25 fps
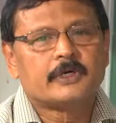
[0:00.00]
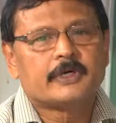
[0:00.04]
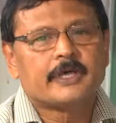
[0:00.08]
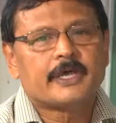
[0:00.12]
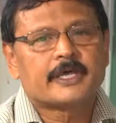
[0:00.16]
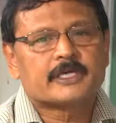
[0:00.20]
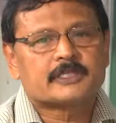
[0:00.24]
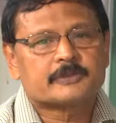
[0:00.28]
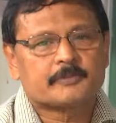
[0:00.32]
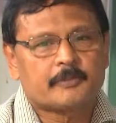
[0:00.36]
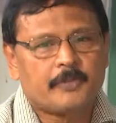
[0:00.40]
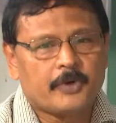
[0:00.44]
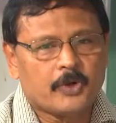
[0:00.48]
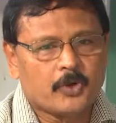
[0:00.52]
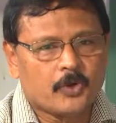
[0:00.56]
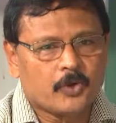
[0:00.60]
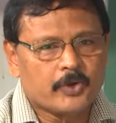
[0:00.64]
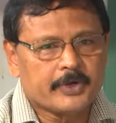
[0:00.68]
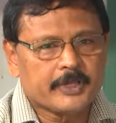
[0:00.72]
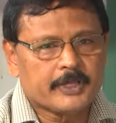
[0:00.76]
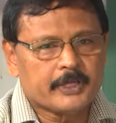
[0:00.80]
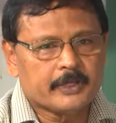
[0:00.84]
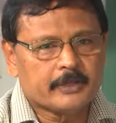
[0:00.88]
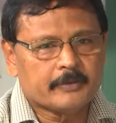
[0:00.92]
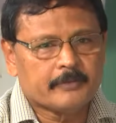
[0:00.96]

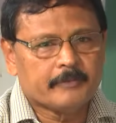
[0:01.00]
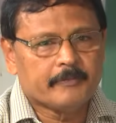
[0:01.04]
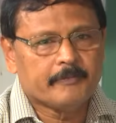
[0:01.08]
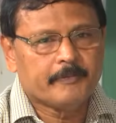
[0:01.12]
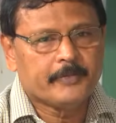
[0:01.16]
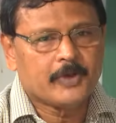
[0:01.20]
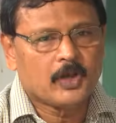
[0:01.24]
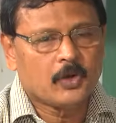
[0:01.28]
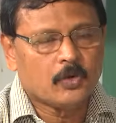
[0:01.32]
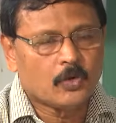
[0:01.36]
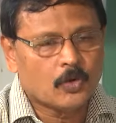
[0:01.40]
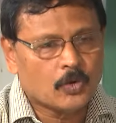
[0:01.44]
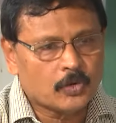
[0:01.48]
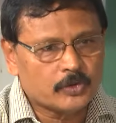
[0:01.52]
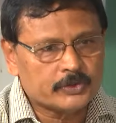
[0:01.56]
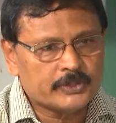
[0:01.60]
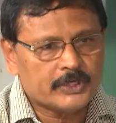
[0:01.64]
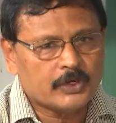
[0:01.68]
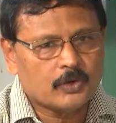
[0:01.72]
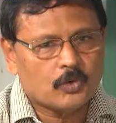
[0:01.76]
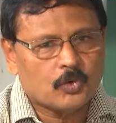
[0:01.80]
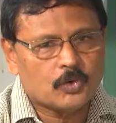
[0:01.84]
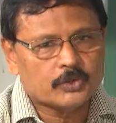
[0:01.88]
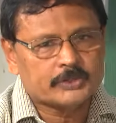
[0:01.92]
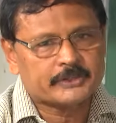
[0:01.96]
exploring below
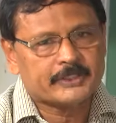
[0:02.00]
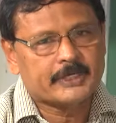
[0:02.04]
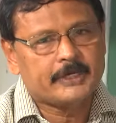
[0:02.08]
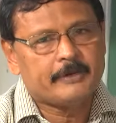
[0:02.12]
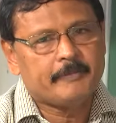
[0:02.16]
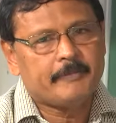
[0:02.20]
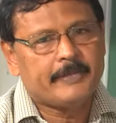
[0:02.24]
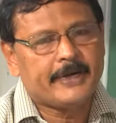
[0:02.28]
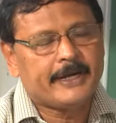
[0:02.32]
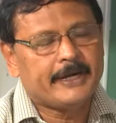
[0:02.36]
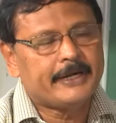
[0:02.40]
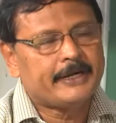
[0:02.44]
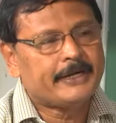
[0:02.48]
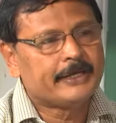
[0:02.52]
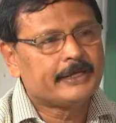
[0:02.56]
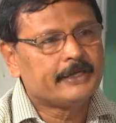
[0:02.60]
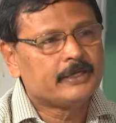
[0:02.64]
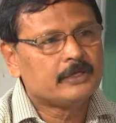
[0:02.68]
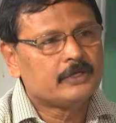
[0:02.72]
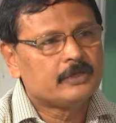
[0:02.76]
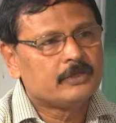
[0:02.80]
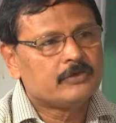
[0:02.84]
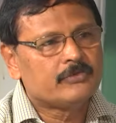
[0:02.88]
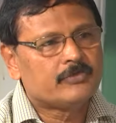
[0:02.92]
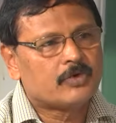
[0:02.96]
the ocean bed
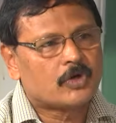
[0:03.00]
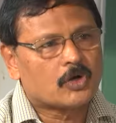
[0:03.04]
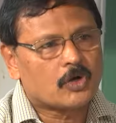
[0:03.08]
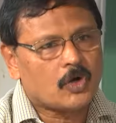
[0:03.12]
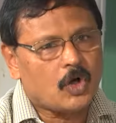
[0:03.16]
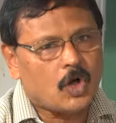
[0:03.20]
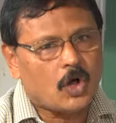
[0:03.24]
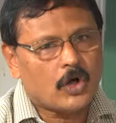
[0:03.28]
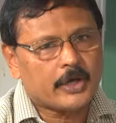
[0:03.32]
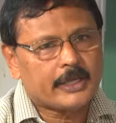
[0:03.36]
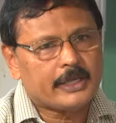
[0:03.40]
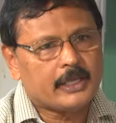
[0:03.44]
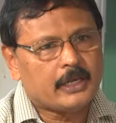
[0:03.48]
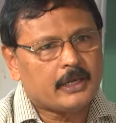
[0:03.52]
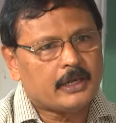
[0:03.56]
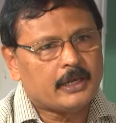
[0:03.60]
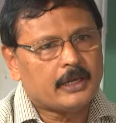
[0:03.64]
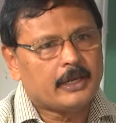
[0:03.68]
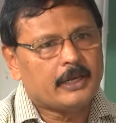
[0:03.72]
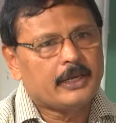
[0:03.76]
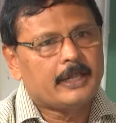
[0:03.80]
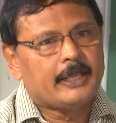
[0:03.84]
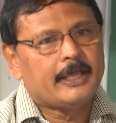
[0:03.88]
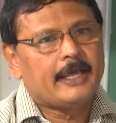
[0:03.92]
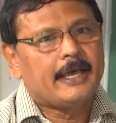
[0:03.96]
for oil
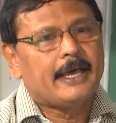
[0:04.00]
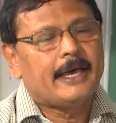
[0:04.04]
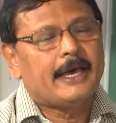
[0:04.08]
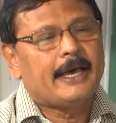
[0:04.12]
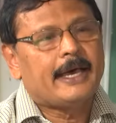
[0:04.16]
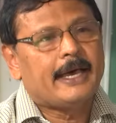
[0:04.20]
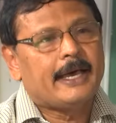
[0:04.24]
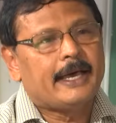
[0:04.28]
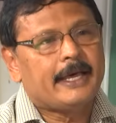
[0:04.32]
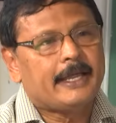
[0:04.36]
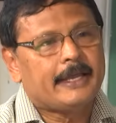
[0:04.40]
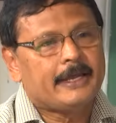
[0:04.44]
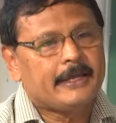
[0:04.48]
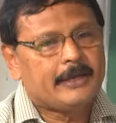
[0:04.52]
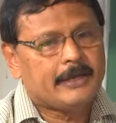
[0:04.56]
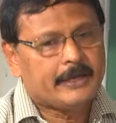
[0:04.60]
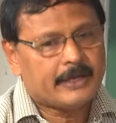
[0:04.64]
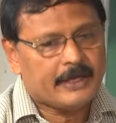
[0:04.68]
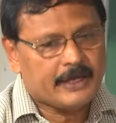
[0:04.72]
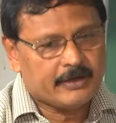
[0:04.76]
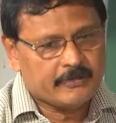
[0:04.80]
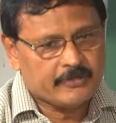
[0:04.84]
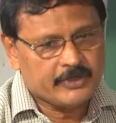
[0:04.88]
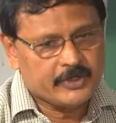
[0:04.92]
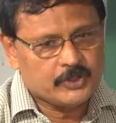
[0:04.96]
and
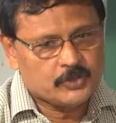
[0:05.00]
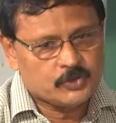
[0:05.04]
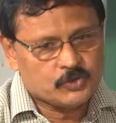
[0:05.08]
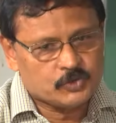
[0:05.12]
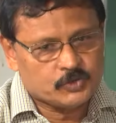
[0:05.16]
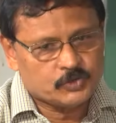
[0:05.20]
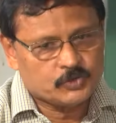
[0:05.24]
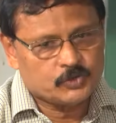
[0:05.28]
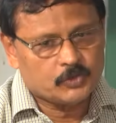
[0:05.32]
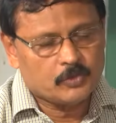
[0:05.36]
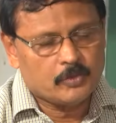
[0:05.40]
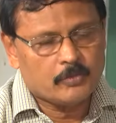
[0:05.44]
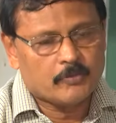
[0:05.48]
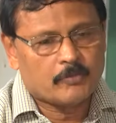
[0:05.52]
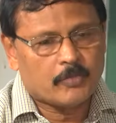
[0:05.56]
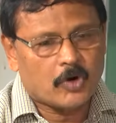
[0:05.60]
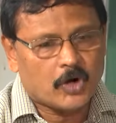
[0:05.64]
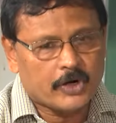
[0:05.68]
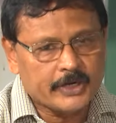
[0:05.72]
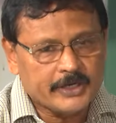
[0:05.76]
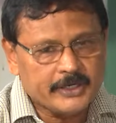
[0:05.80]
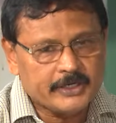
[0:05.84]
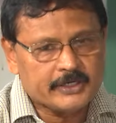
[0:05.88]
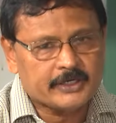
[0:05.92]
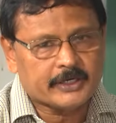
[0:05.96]
having to
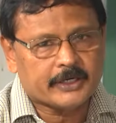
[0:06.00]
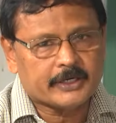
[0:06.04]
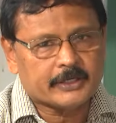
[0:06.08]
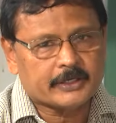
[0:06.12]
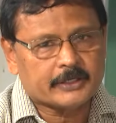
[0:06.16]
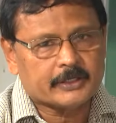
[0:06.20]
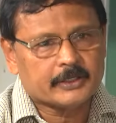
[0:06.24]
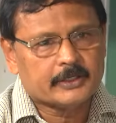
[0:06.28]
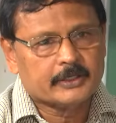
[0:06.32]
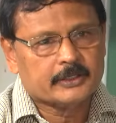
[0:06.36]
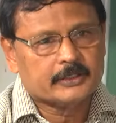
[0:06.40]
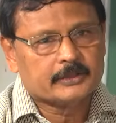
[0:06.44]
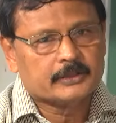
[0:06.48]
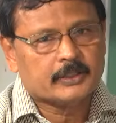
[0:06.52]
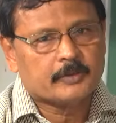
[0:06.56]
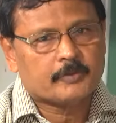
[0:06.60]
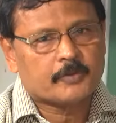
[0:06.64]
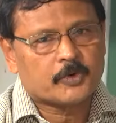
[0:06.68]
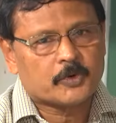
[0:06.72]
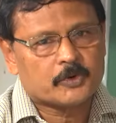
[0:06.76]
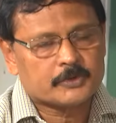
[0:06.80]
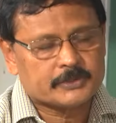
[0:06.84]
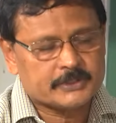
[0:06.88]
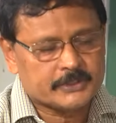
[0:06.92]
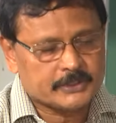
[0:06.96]
monitor the
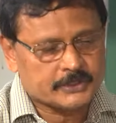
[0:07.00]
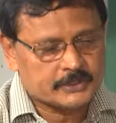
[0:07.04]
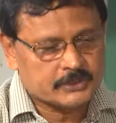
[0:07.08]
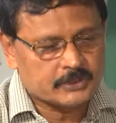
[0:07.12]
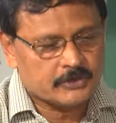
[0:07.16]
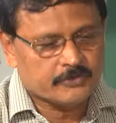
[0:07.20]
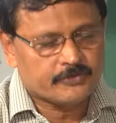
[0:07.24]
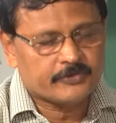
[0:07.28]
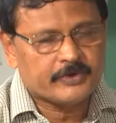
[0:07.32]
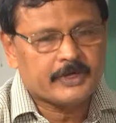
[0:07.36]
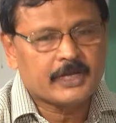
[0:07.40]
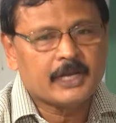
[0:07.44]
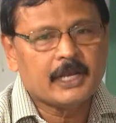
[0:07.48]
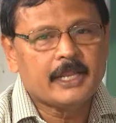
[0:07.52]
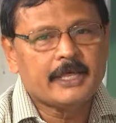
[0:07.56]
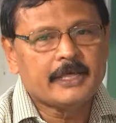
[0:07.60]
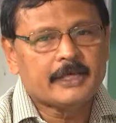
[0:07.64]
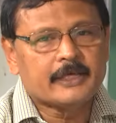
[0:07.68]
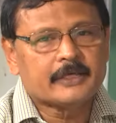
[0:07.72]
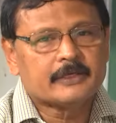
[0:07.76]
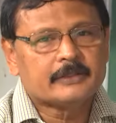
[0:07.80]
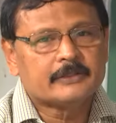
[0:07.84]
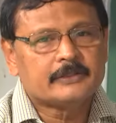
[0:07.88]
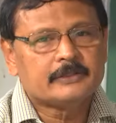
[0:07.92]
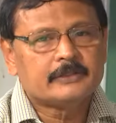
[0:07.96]
process of
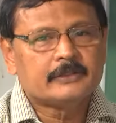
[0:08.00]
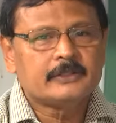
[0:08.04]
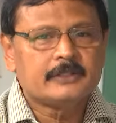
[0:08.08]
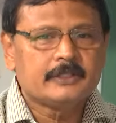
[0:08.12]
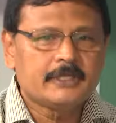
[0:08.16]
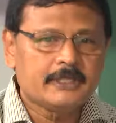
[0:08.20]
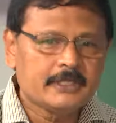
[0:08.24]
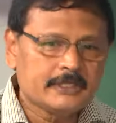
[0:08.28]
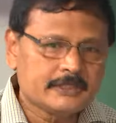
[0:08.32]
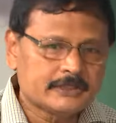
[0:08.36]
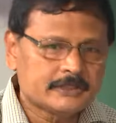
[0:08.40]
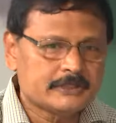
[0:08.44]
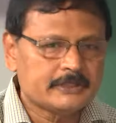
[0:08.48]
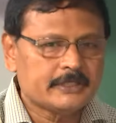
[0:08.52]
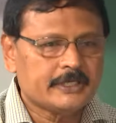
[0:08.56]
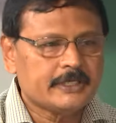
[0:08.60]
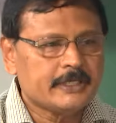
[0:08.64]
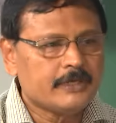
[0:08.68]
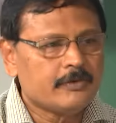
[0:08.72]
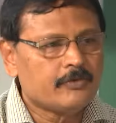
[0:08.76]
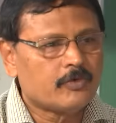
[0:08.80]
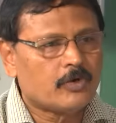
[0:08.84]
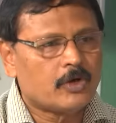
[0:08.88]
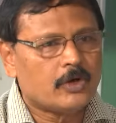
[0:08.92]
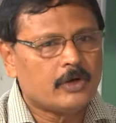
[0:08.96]
drilling, these
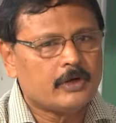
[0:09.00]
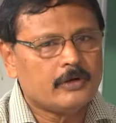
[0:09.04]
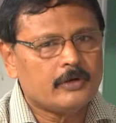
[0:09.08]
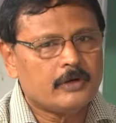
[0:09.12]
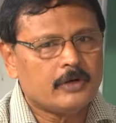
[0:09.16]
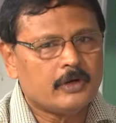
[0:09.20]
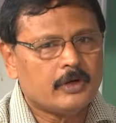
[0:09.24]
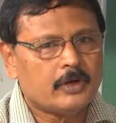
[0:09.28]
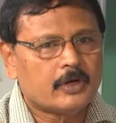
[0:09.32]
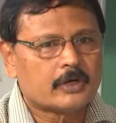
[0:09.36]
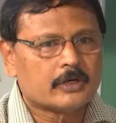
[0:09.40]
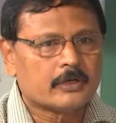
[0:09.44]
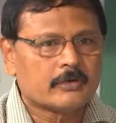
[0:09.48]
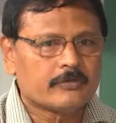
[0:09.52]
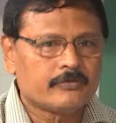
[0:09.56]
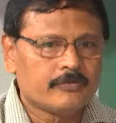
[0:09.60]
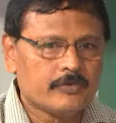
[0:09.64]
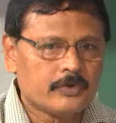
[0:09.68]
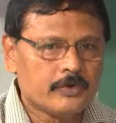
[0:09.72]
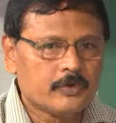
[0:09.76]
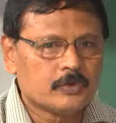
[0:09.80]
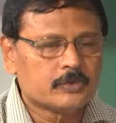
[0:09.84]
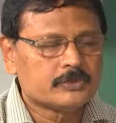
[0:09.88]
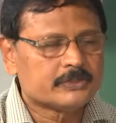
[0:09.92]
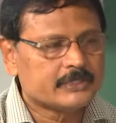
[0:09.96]
involve lot of
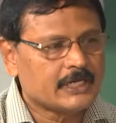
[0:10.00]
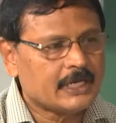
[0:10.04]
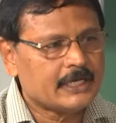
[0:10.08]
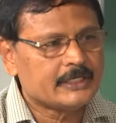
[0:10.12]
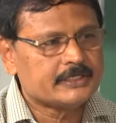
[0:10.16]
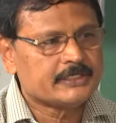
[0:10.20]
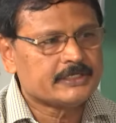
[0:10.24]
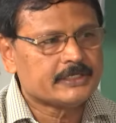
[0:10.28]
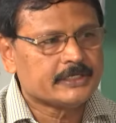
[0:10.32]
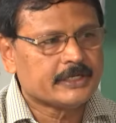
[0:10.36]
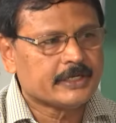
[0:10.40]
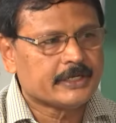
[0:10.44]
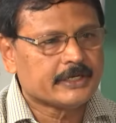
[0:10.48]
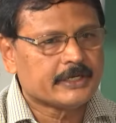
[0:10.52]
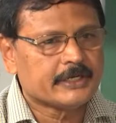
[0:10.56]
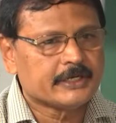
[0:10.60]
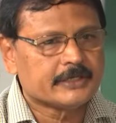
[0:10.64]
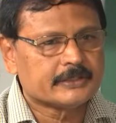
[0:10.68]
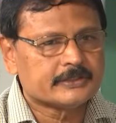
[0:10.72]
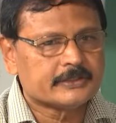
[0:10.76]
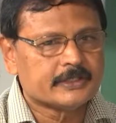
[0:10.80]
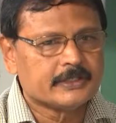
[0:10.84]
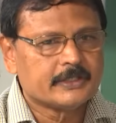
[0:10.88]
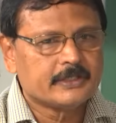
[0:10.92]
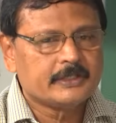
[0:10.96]
new challenging
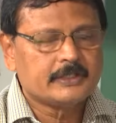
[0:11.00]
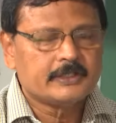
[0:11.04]
areas.